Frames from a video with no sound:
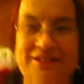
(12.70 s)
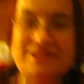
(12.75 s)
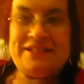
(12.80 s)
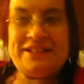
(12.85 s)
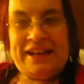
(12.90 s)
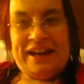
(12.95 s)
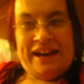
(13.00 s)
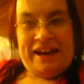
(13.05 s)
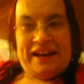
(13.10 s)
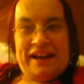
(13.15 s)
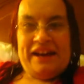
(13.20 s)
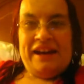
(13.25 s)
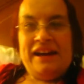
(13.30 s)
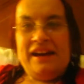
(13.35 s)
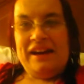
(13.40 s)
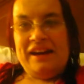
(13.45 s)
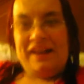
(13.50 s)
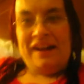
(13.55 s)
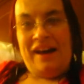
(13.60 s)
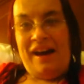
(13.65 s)

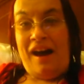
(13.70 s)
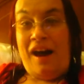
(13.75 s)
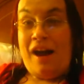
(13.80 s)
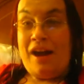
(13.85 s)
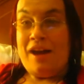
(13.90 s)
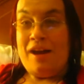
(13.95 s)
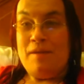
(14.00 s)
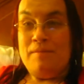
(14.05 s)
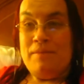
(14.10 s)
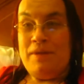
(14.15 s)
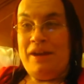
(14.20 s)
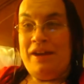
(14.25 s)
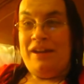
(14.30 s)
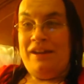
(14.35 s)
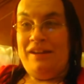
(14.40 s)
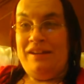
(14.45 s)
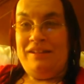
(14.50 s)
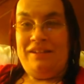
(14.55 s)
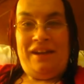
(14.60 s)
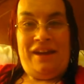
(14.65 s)
Today I am
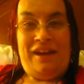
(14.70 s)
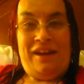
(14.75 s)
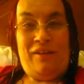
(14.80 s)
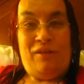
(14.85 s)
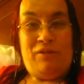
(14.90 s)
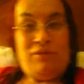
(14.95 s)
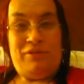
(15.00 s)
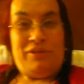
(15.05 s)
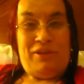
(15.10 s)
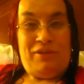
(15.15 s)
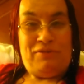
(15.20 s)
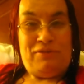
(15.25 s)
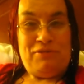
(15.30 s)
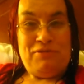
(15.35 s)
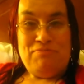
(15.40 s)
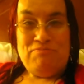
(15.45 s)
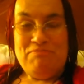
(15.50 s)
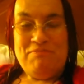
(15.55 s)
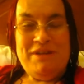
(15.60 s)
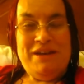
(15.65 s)
in a hotel
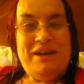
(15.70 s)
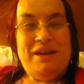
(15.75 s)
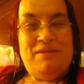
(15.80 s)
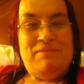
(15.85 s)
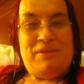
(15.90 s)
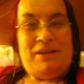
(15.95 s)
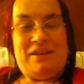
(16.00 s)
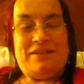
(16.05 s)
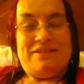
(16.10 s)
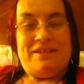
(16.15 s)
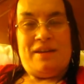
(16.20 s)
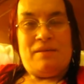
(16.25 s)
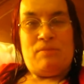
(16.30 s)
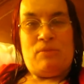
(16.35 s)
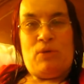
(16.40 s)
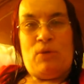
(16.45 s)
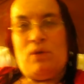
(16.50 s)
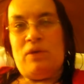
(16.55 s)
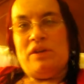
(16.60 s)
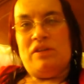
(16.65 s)
room because
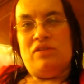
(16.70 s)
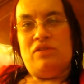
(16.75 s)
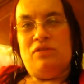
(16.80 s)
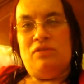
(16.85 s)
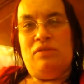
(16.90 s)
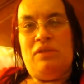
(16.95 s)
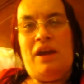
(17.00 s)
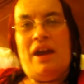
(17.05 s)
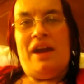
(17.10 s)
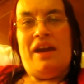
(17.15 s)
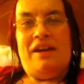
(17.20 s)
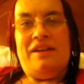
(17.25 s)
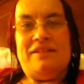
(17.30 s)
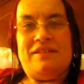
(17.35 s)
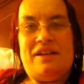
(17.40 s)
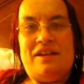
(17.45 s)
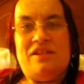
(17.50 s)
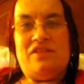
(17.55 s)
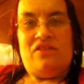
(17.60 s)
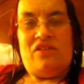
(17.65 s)
I'm going to a
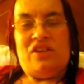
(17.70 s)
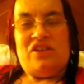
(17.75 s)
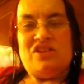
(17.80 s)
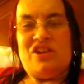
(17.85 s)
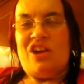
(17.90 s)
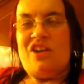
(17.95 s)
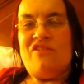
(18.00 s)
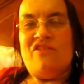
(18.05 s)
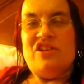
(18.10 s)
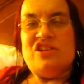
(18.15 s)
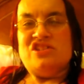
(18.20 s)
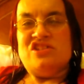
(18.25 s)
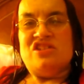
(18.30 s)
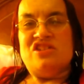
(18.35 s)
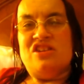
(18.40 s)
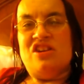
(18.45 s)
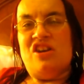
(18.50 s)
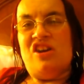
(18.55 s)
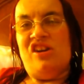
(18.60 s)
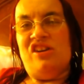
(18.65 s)
science fiction
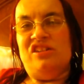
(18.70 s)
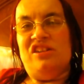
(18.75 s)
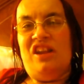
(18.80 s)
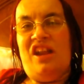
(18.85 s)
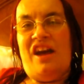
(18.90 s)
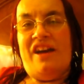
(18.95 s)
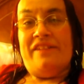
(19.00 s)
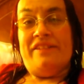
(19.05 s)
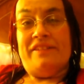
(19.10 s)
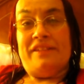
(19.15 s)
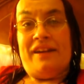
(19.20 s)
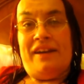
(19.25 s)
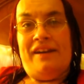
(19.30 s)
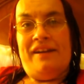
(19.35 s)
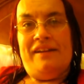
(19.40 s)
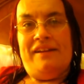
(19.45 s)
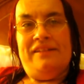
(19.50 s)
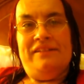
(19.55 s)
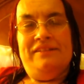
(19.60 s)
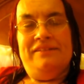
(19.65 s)
convention called Lost
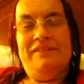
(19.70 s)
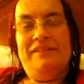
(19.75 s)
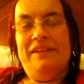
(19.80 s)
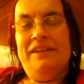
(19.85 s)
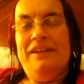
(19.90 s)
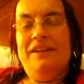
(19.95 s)
Con,